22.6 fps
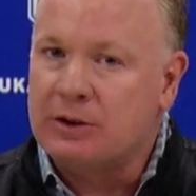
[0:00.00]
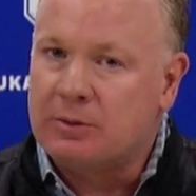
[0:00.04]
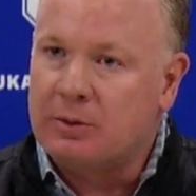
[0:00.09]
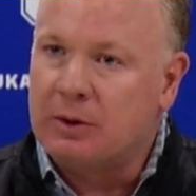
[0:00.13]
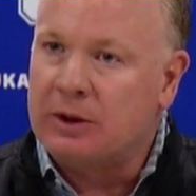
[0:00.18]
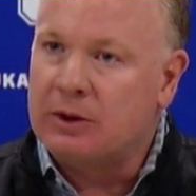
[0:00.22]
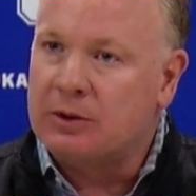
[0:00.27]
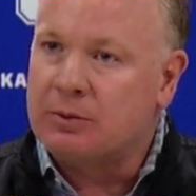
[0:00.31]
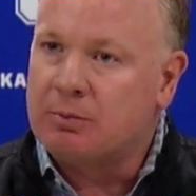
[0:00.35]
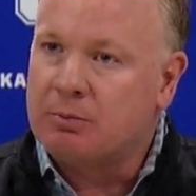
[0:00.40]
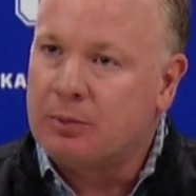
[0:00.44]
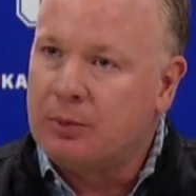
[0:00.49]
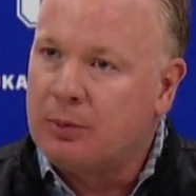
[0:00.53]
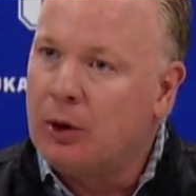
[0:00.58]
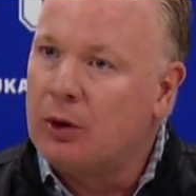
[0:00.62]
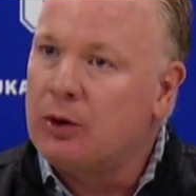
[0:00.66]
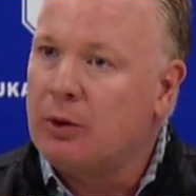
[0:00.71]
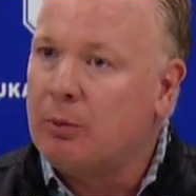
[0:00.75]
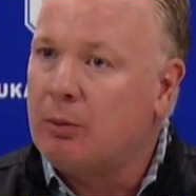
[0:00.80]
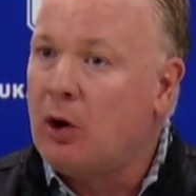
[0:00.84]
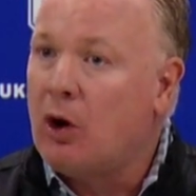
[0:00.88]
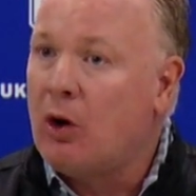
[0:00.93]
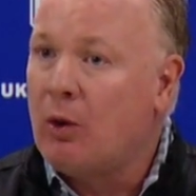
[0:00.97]
He's
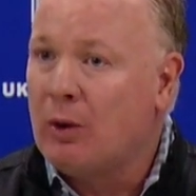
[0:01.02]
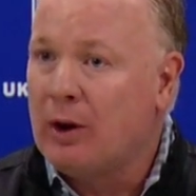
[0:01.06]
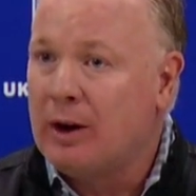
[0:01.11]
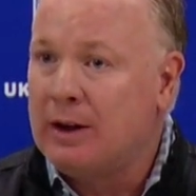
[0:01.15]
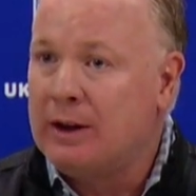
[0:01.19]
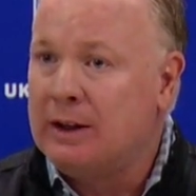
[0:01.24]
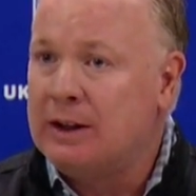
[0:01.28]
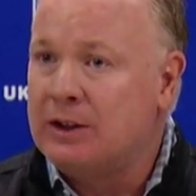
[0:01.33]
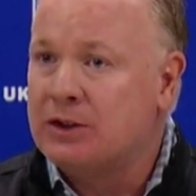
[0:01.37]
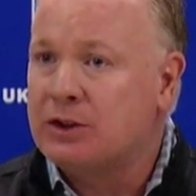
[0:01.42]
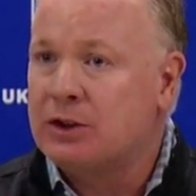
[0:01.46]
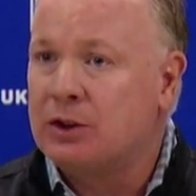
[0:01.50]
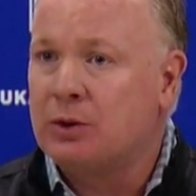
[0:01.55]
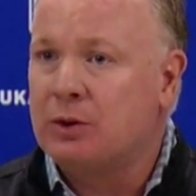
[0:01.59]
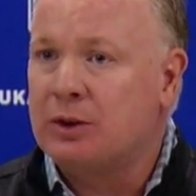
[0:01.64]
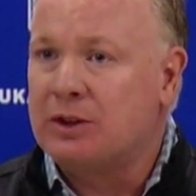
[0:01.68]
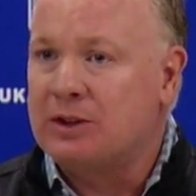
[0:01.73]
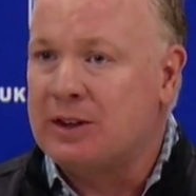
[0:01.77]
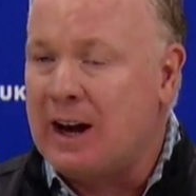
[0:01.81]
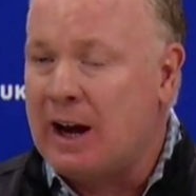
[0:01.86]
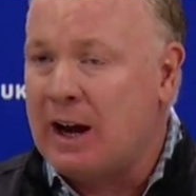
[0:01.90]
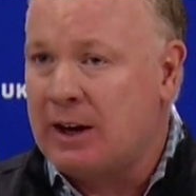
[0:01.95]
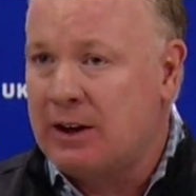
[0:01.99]
putting the ball where he needs
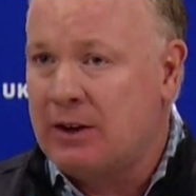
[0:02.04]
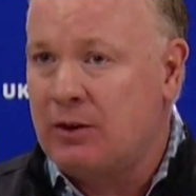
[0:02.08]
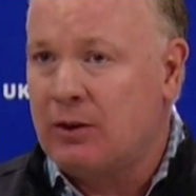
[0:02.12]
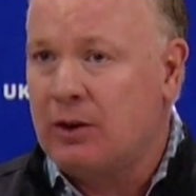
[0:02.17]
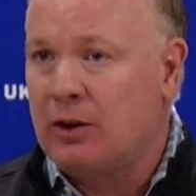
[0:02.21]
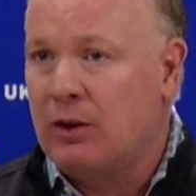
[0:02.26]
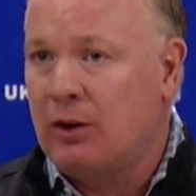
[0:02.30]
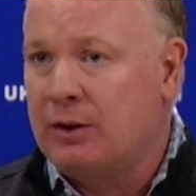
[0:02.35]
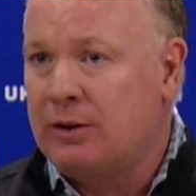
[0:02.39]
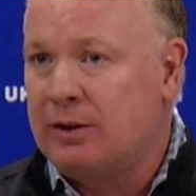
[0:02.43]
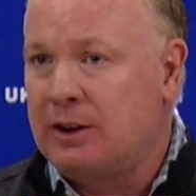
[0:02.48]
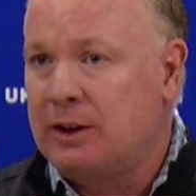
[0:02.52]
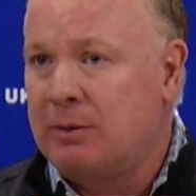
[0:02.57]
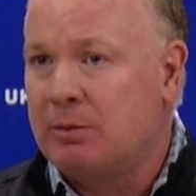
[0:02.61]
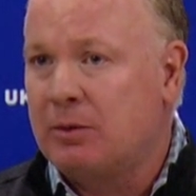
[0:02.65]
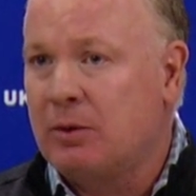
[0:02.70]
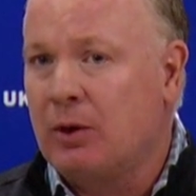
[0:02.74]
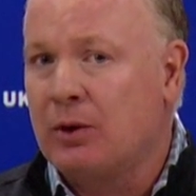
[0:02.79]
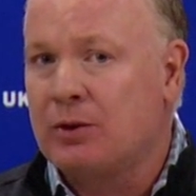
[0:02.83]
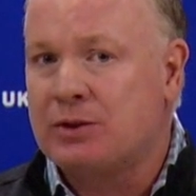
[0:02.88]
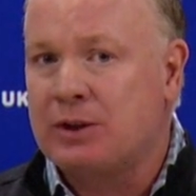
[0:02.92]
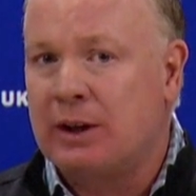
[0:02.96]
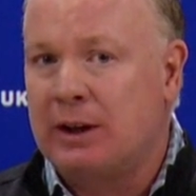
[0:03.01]
to. He's accurate on
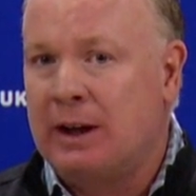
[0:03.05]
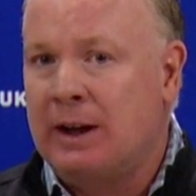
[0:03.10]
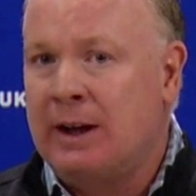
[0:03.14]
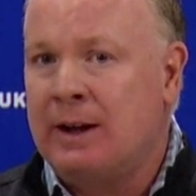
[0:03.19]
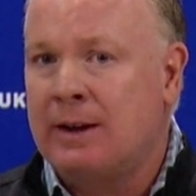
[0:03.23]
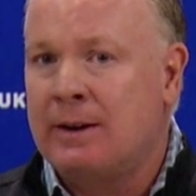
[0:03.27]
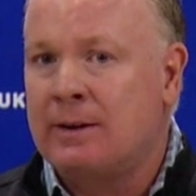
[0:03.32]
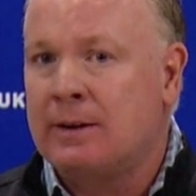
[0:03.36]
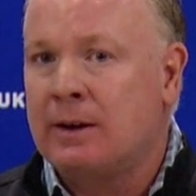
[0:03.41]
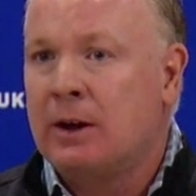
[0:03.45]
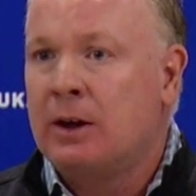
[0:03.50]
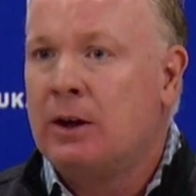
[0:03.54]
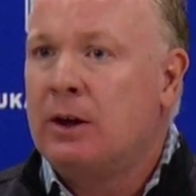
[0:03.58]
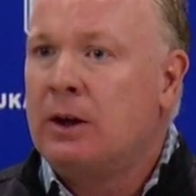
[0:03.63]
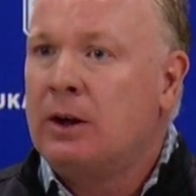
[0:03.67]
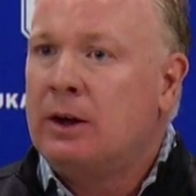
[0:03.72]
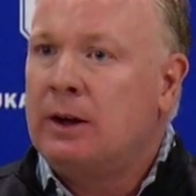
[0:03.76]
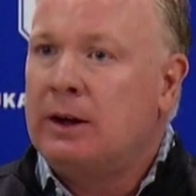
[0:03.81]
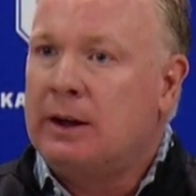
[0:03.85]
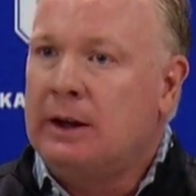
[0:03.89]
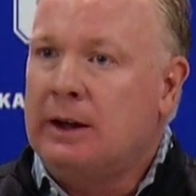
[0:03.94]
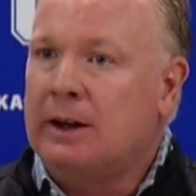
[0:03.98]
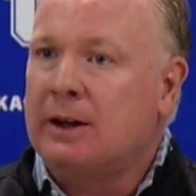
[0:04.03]
deep throws, and
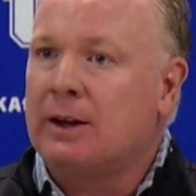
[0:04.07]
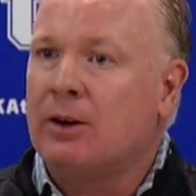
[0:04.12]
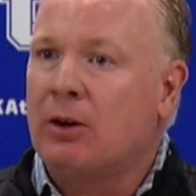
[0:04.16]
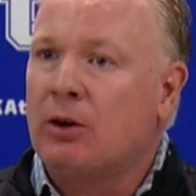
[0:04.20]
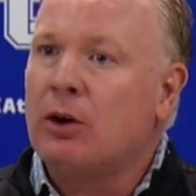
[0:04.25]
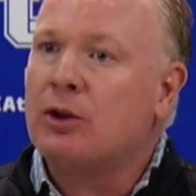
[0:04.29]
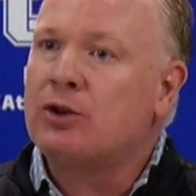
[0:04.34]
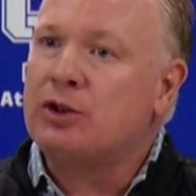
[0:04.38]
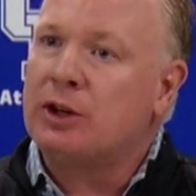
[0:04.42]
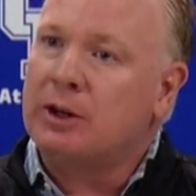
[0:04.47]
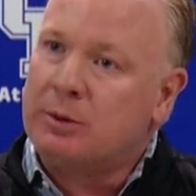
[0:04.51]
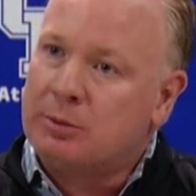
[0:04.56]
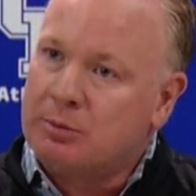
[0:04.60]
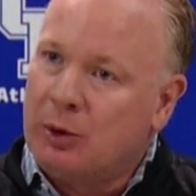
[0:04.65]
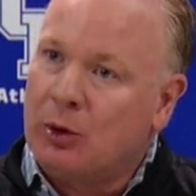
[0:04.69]
he can hurt you.